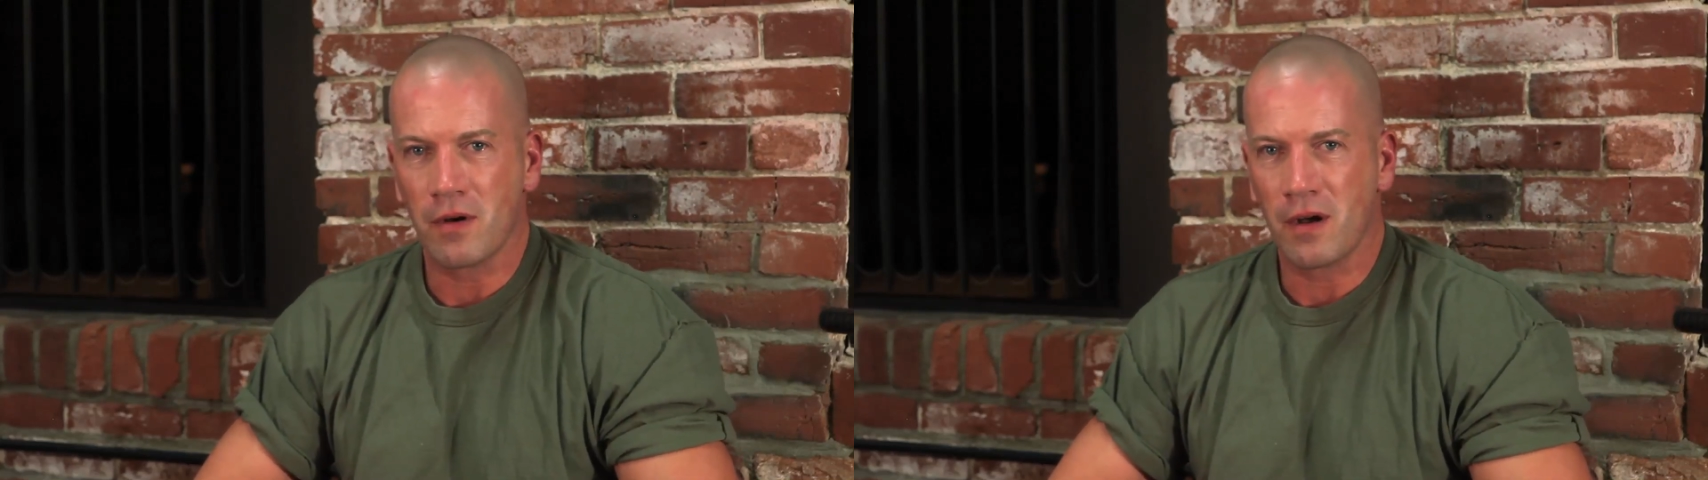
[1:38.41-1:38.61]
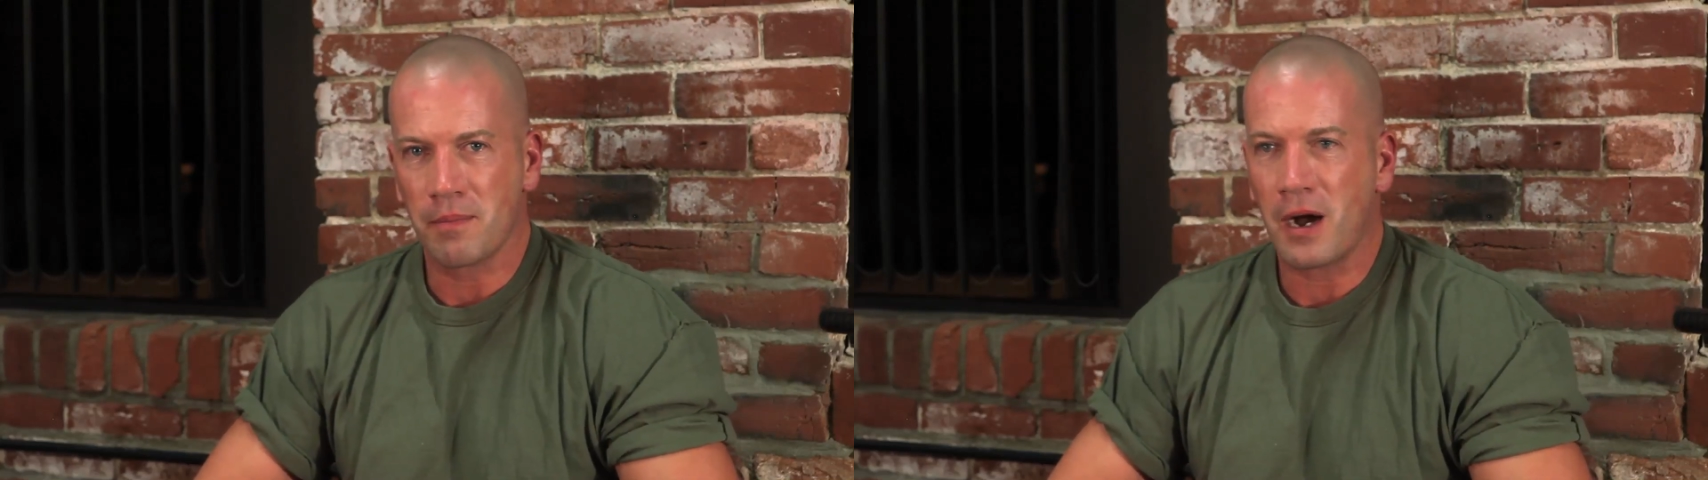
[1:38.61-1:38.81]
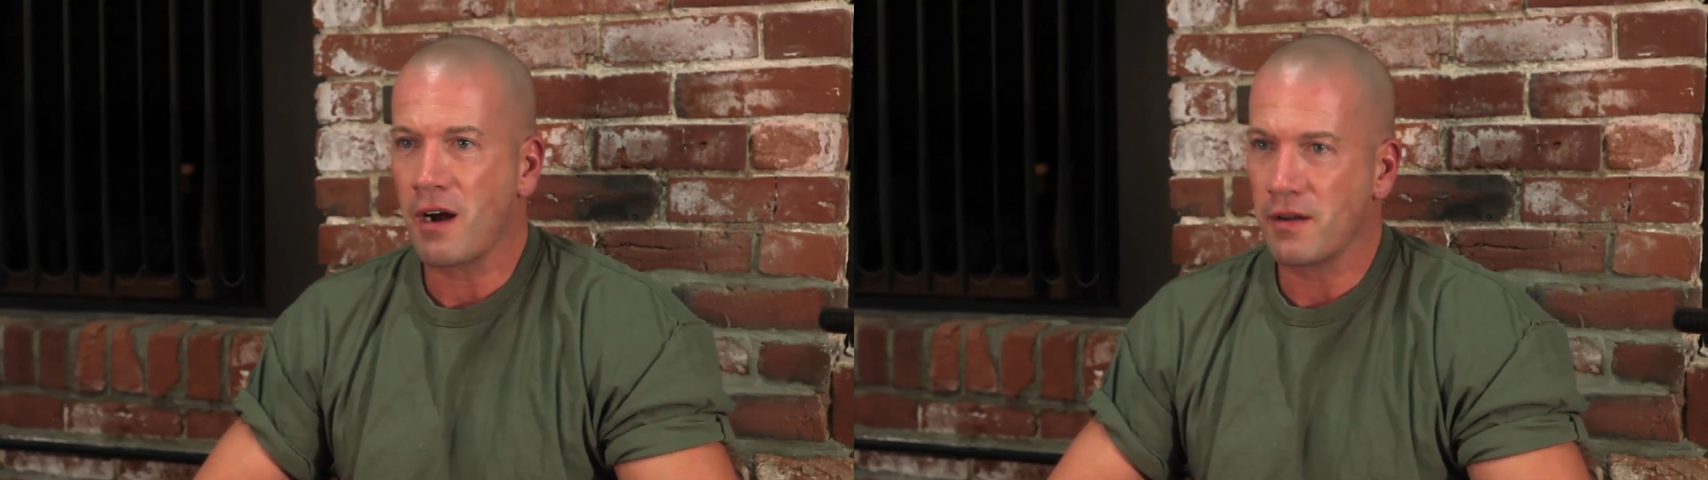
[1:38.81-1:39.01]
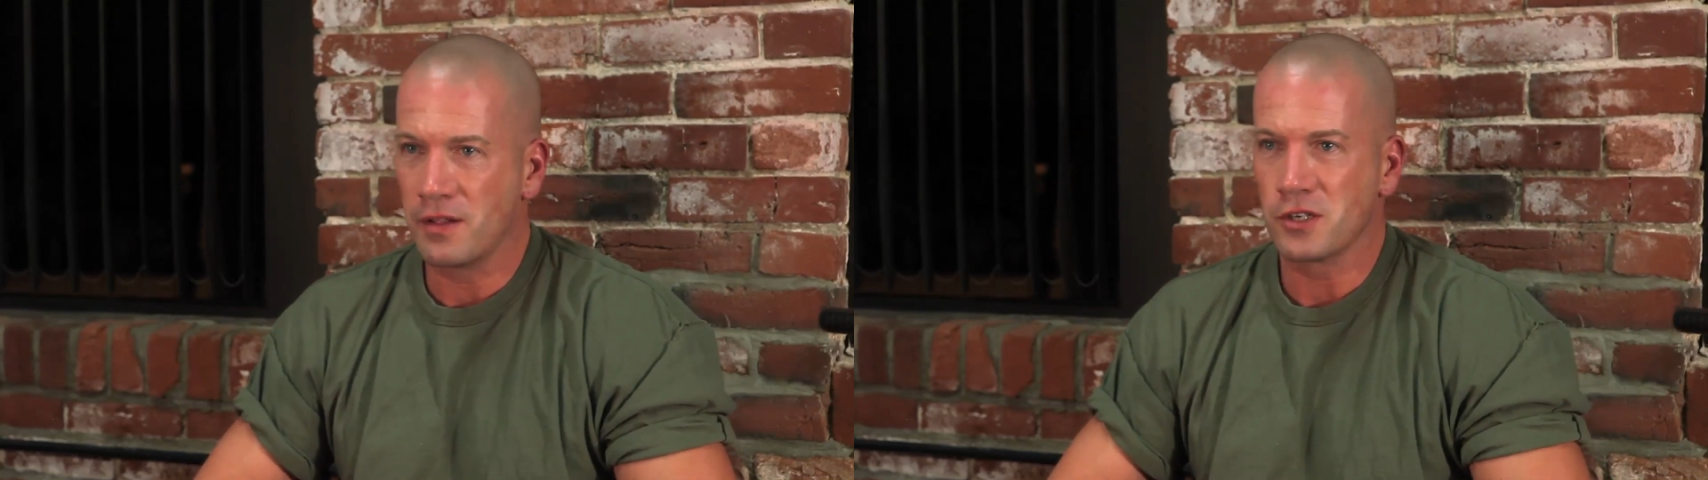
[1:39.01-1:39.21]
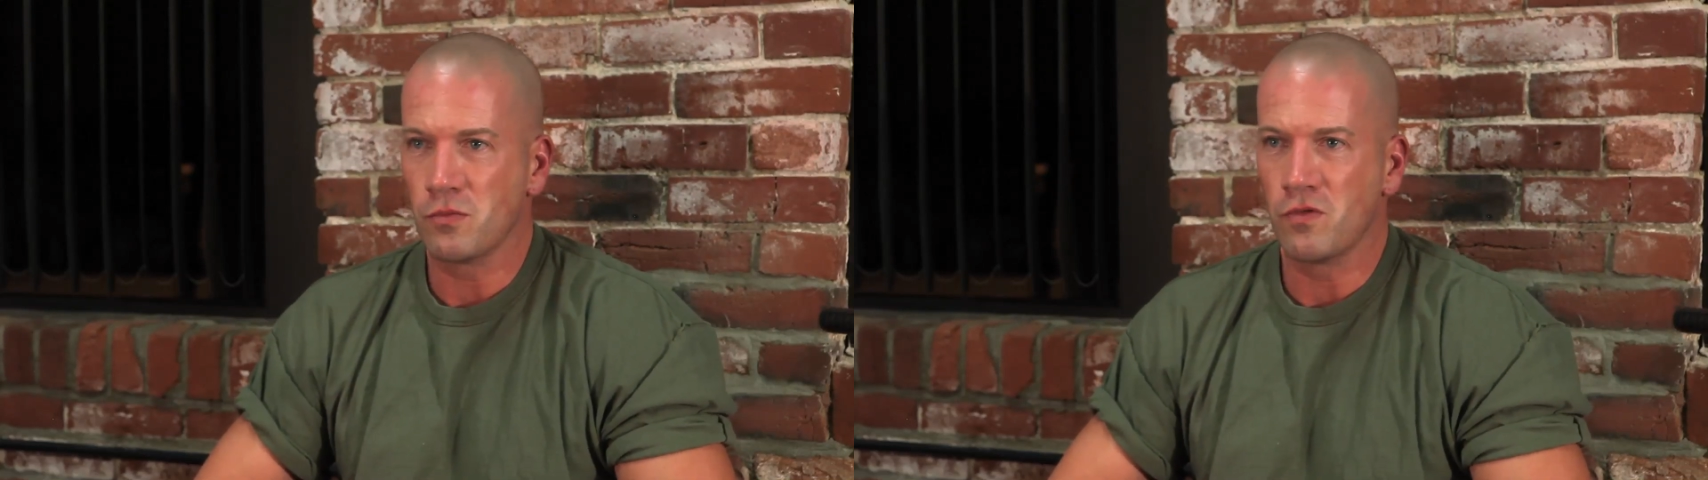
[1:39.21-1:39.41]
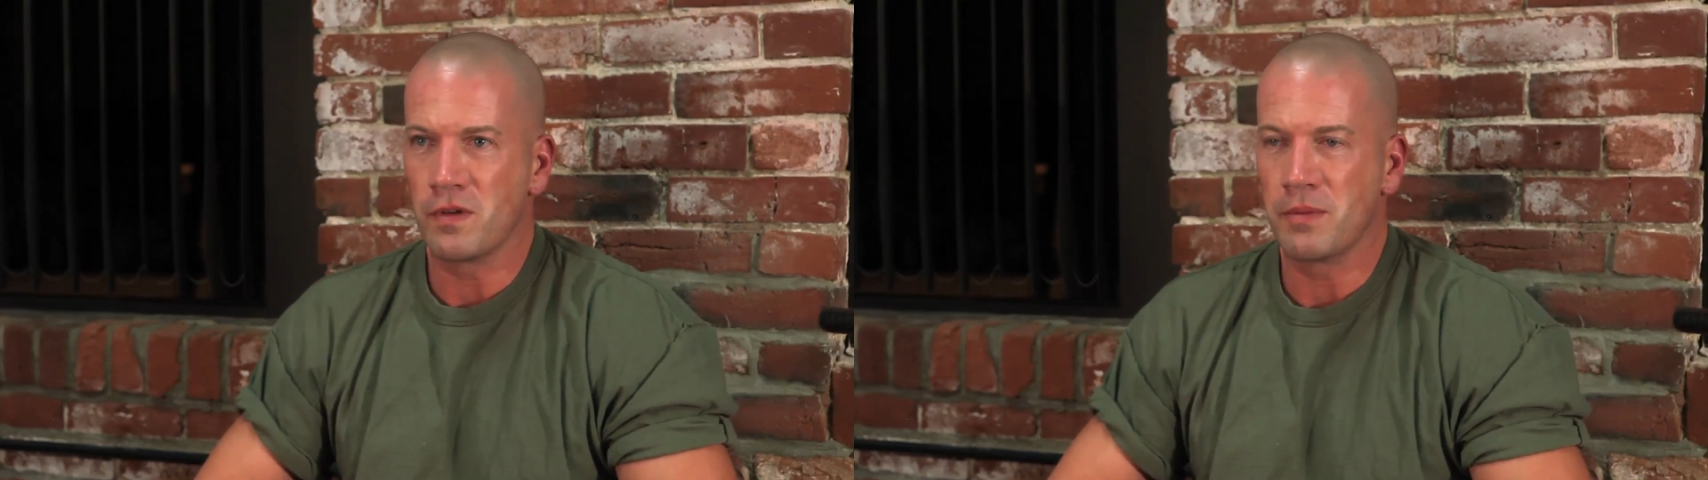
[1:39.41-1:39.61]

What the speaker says: a part in this movie.